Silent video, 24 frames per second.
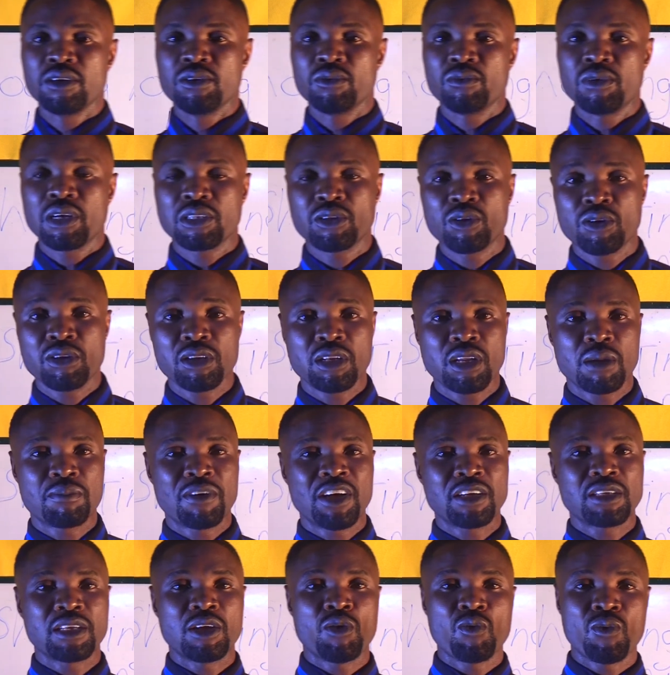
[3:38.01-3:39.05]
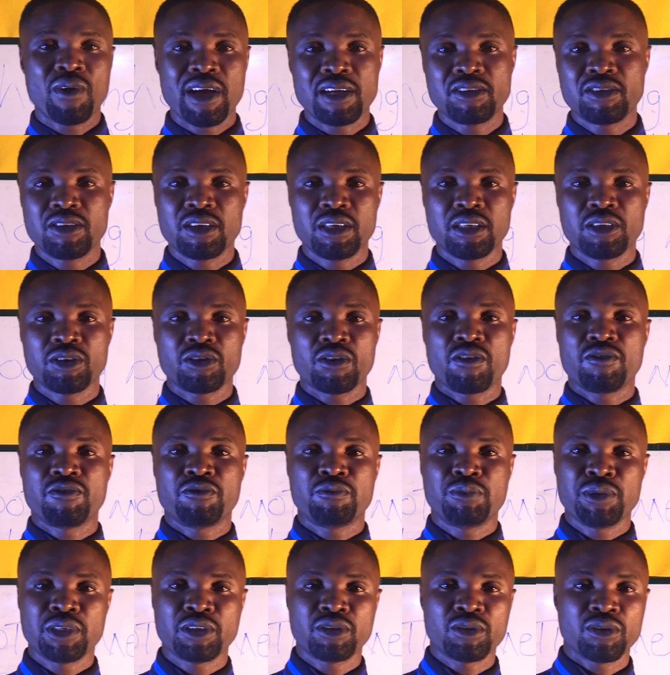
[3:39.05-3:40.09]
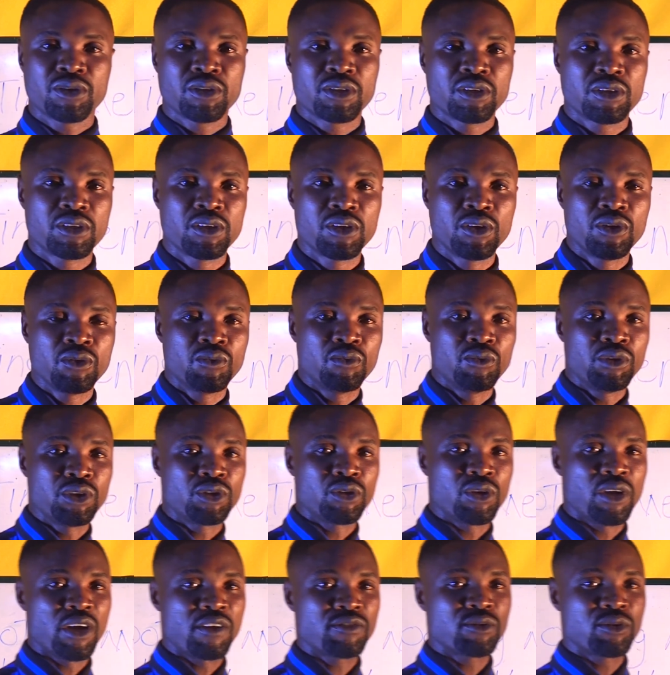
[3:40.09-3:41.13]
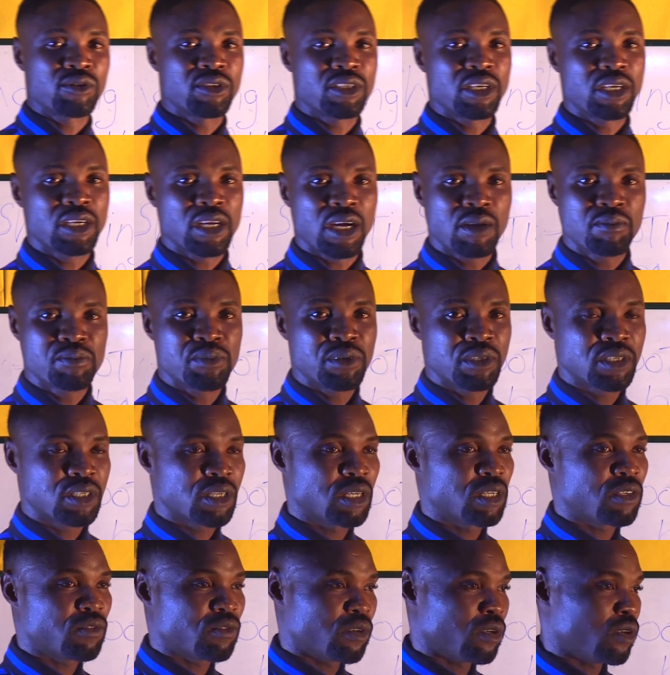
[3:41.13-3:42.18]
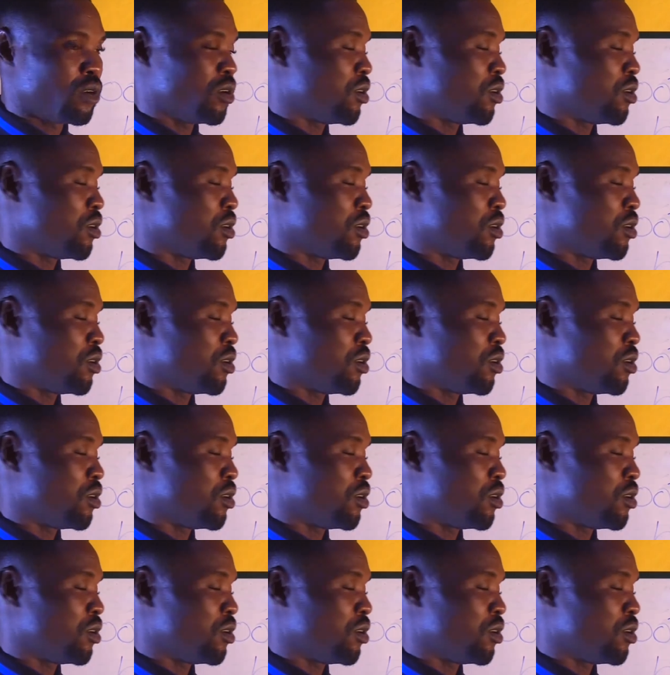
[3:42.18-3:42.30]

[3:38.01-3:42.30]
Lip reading: We are talking about a wide range of pictures which you have to take and present for your